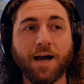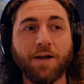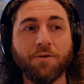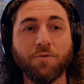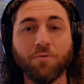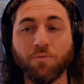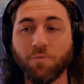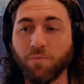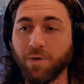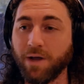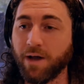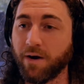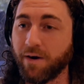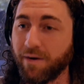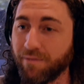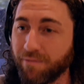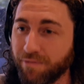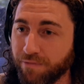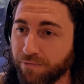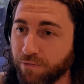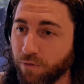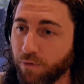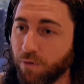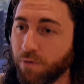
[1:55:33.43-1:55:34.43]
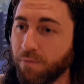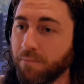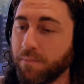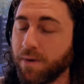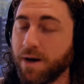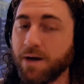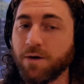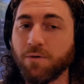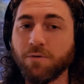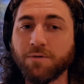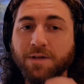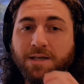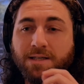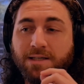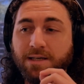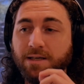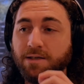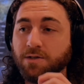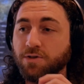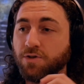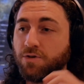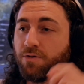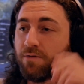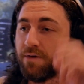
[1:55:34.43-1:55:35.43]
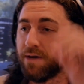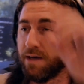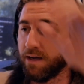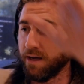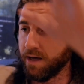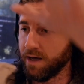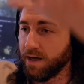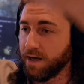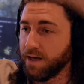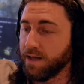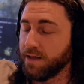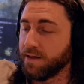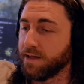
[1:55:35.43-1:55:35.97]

And we are informed by all this history.